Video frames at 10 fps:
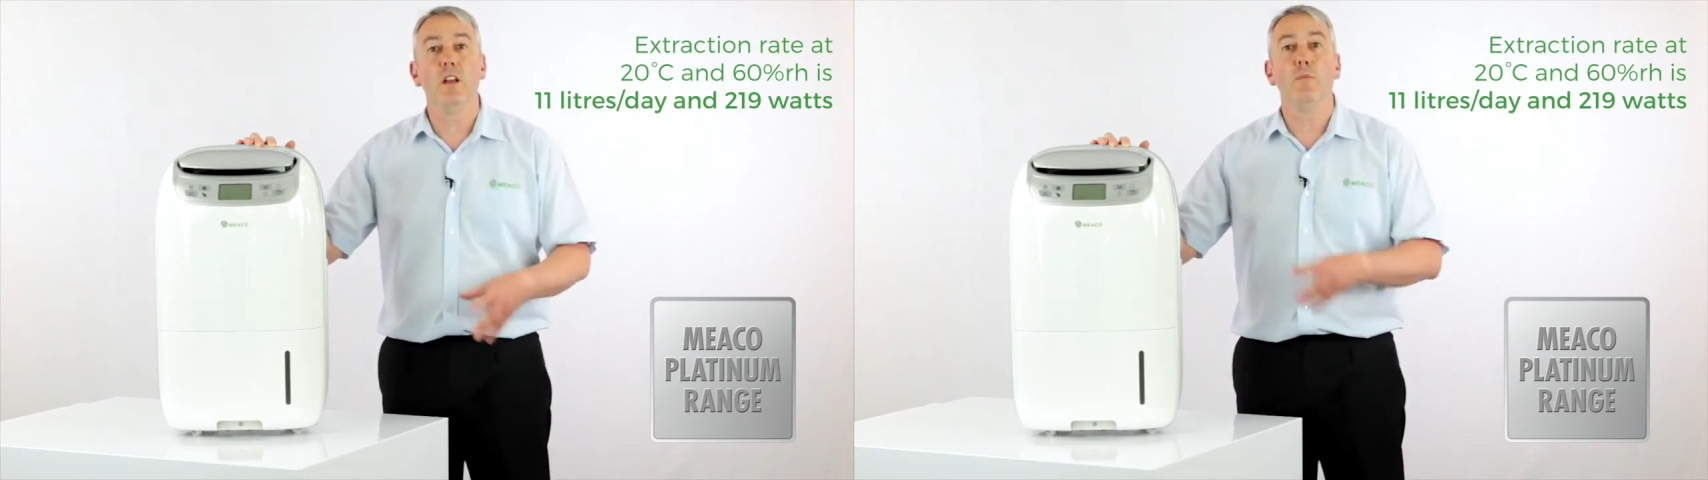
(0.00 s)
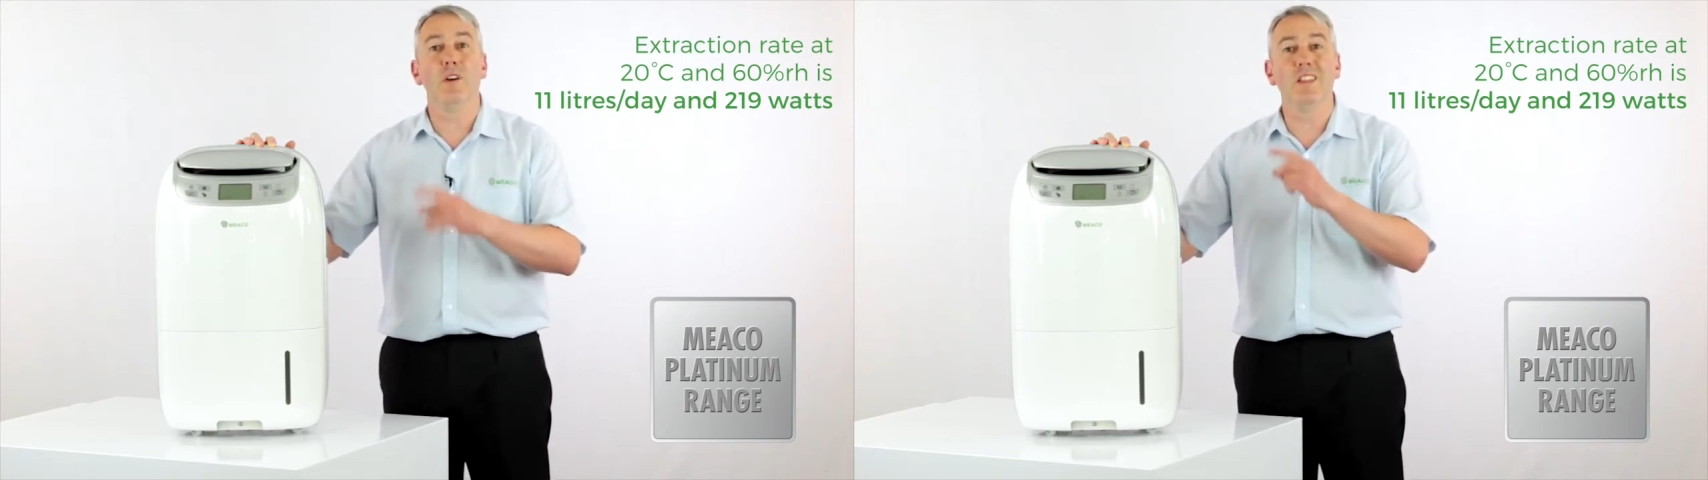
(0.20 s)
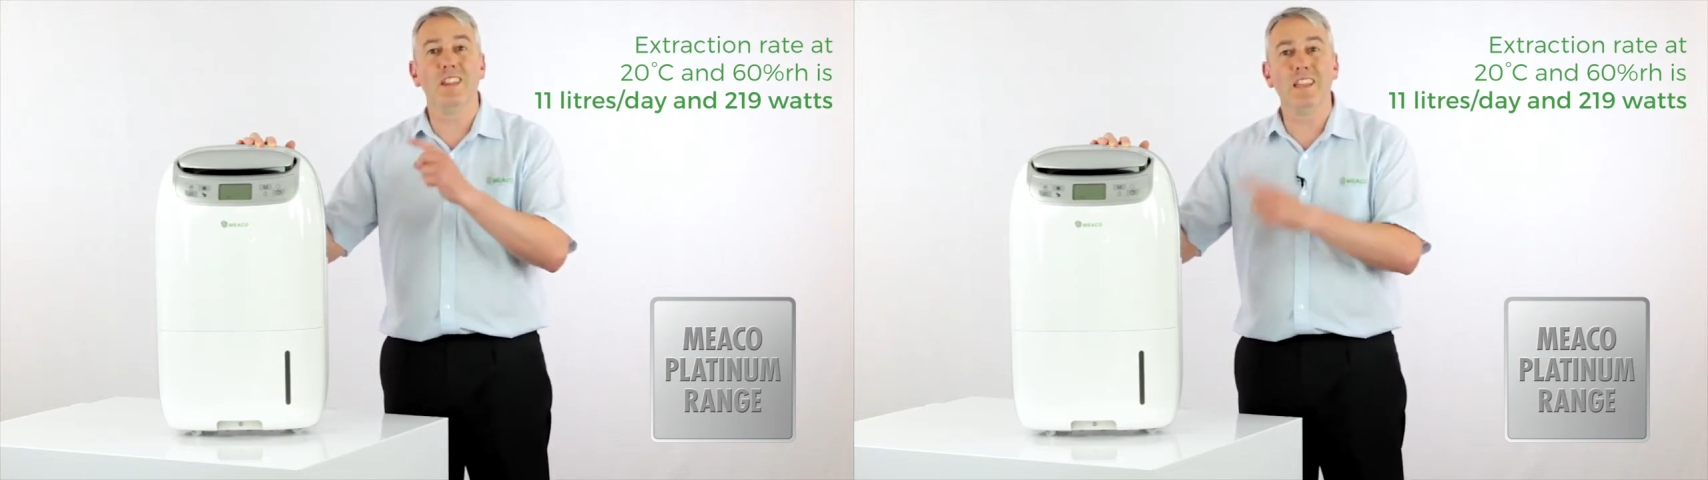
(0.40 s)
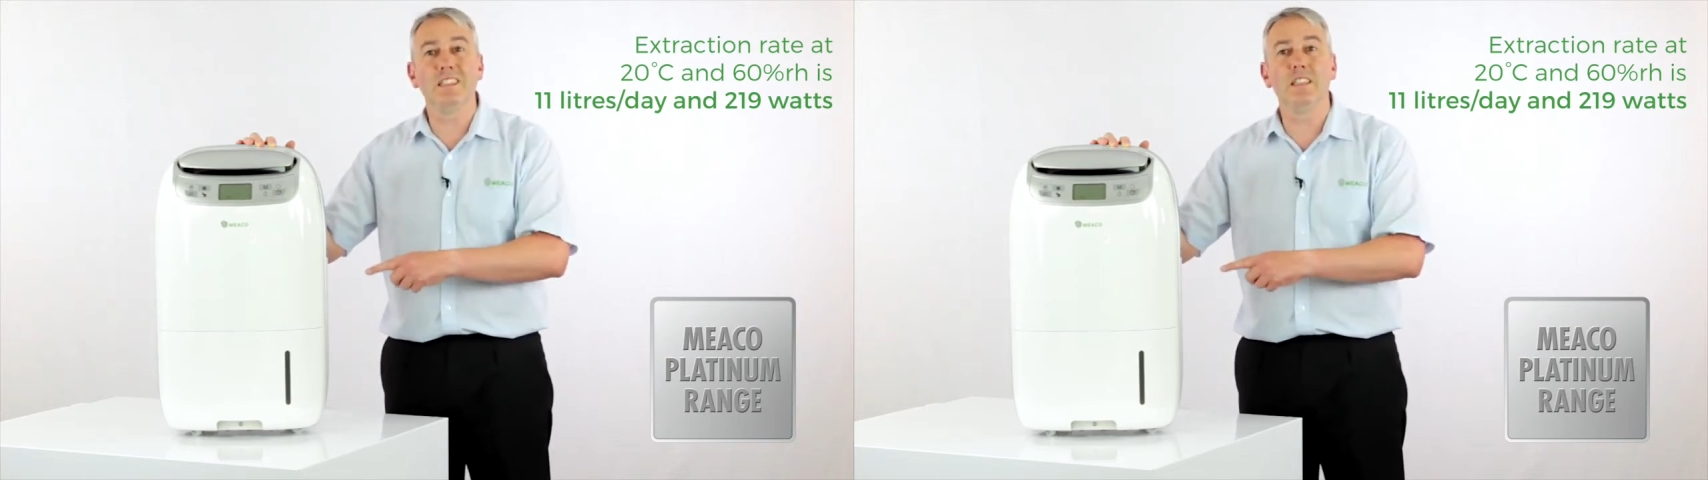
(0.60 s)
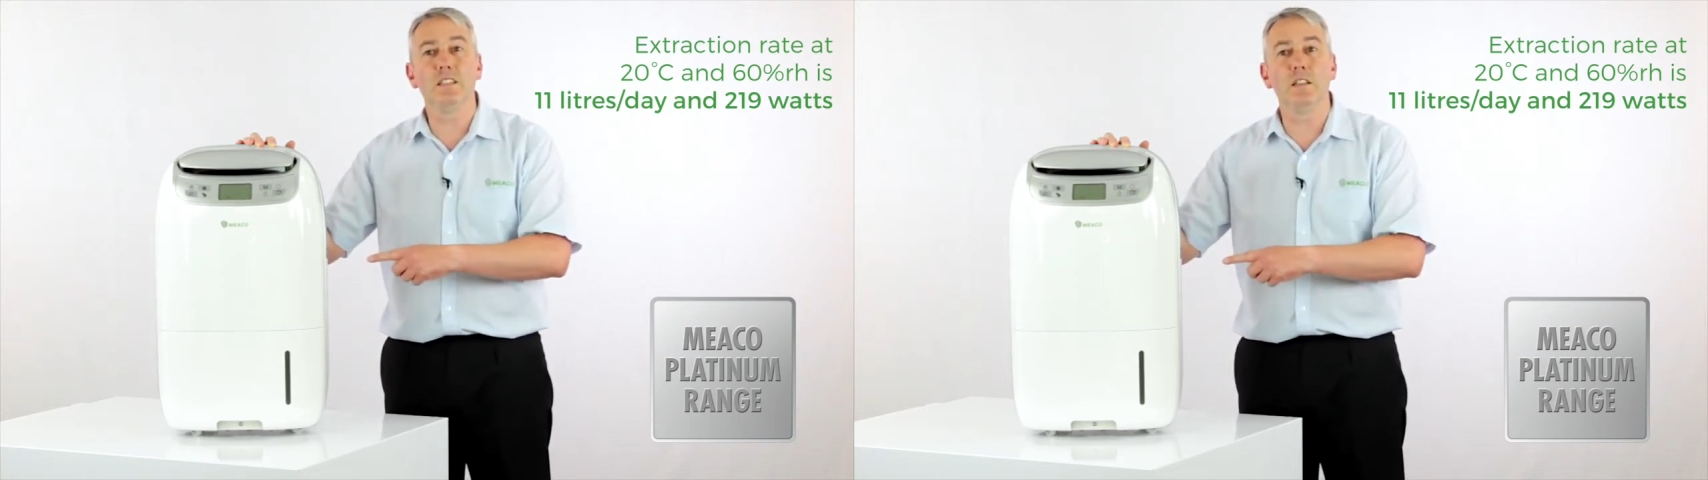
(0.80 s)
but
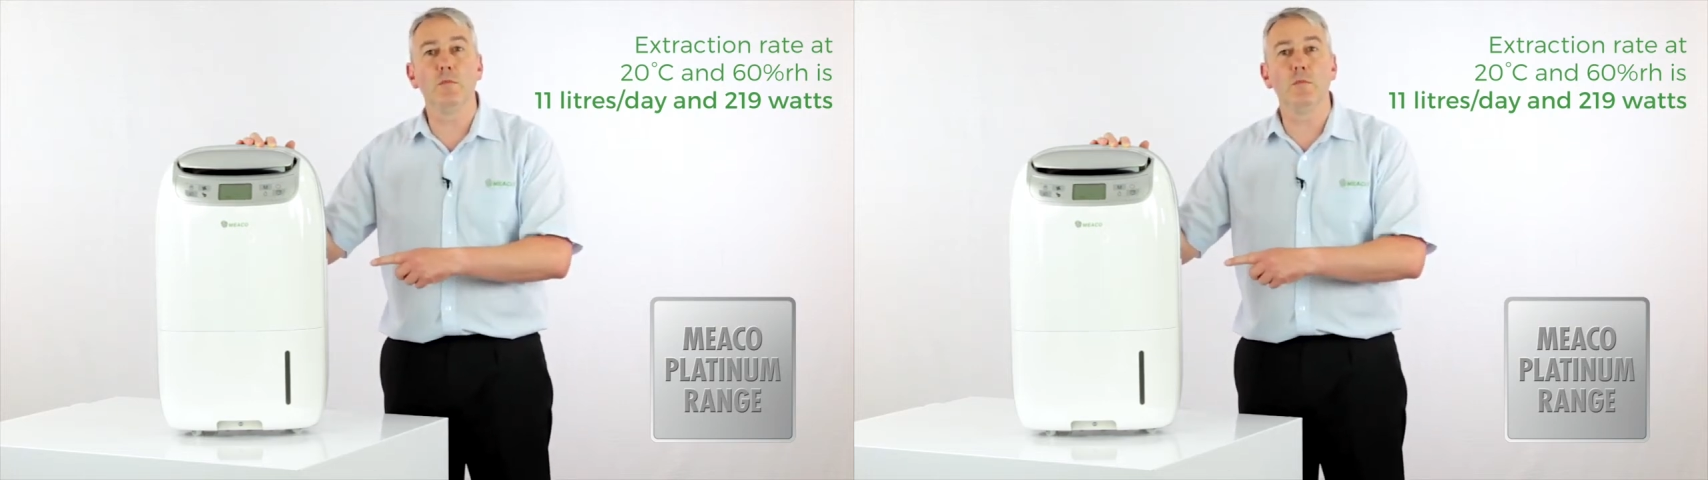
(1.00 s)
this is the